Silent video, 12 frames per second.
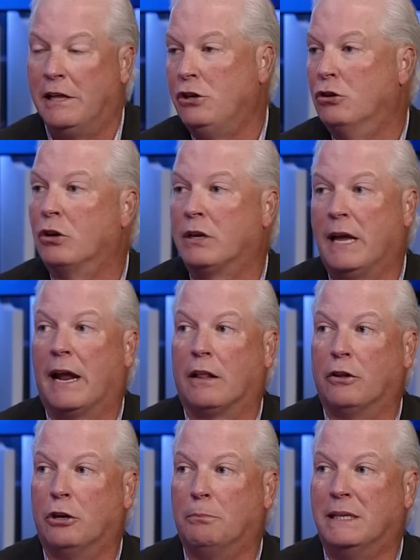then you're looking at it a
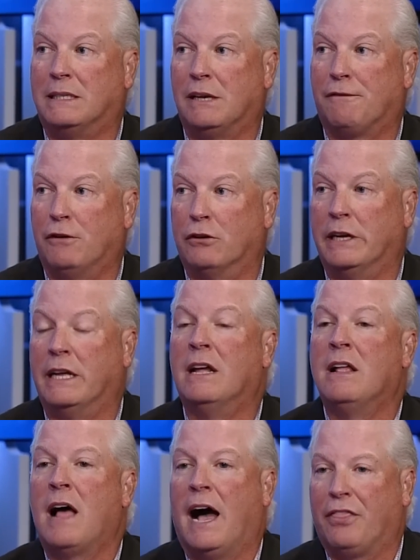little bit differently.
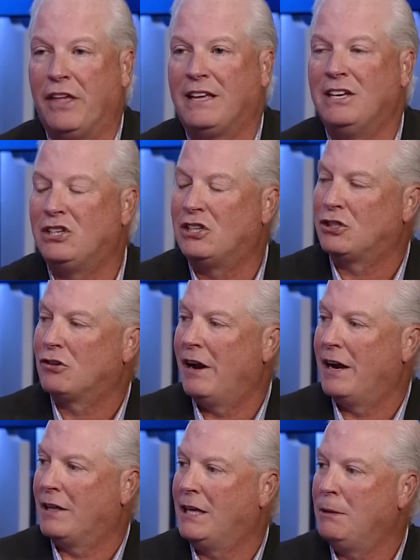I think he's just
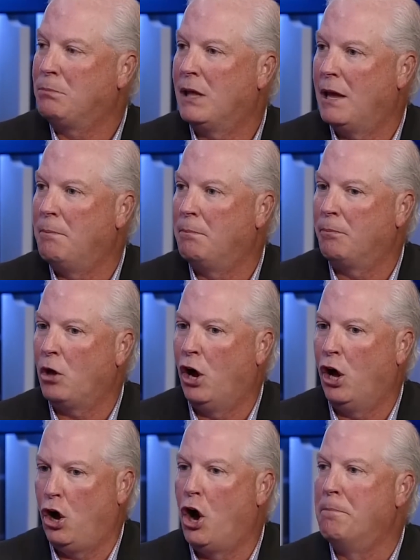trying to keep them
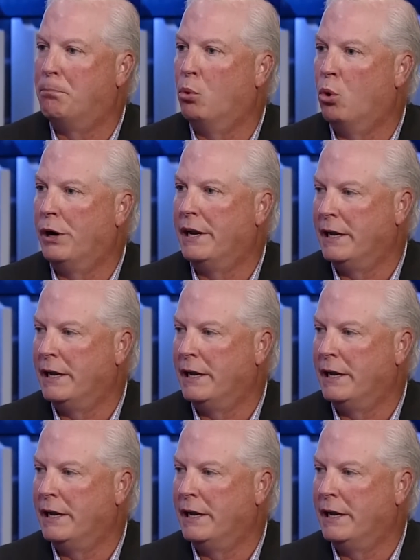on board